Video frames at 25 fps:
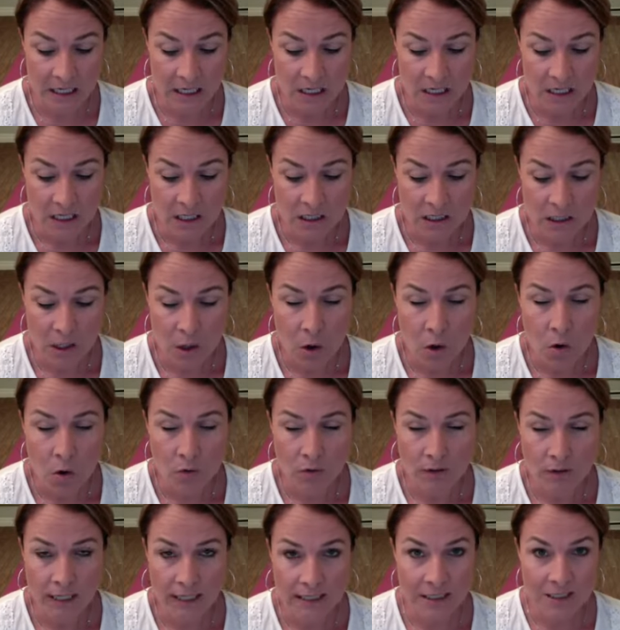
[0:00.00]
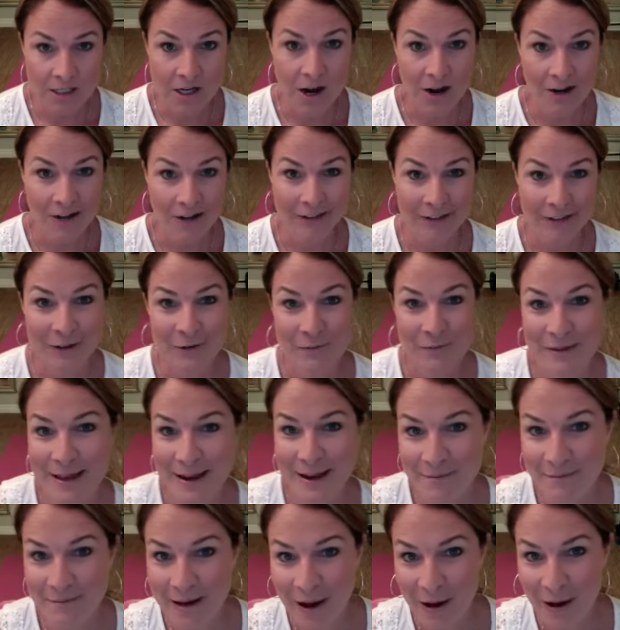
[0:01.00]
So let's talk a little
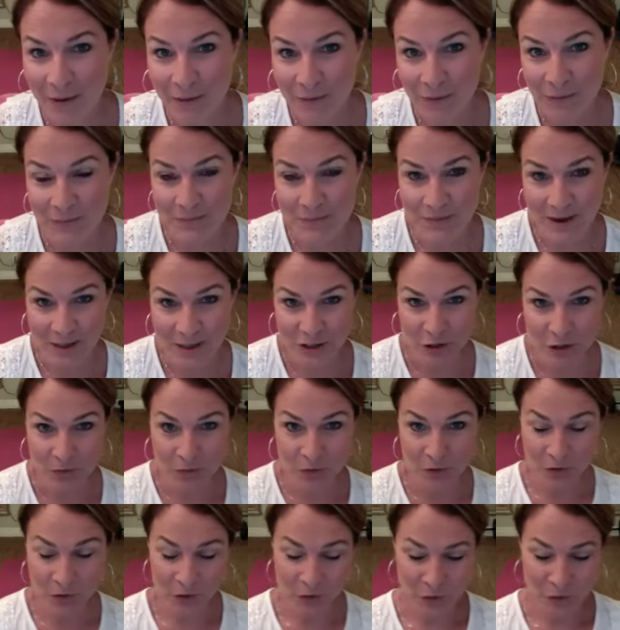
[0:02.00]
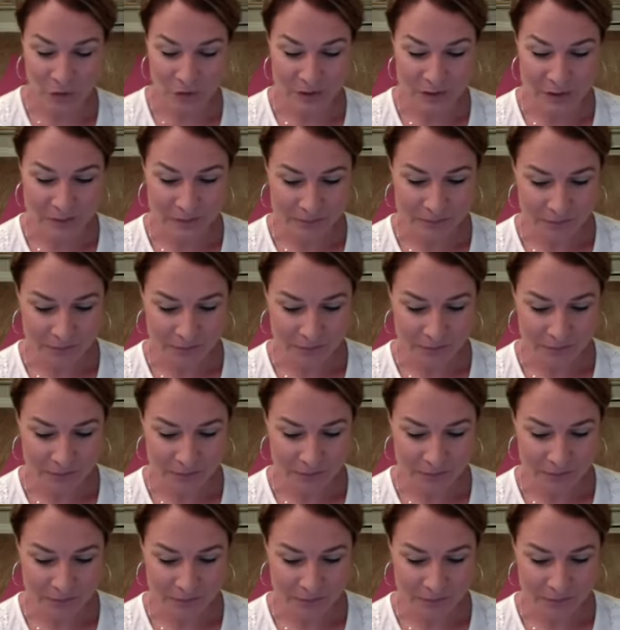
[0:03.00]
bit about measurable goals.